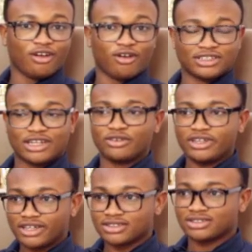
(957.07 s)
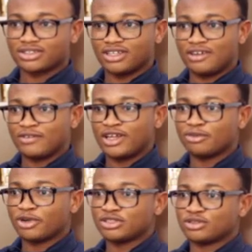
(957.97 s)
Because I know, yes, if
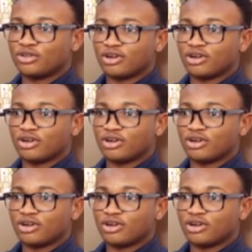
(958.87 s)
anybody is to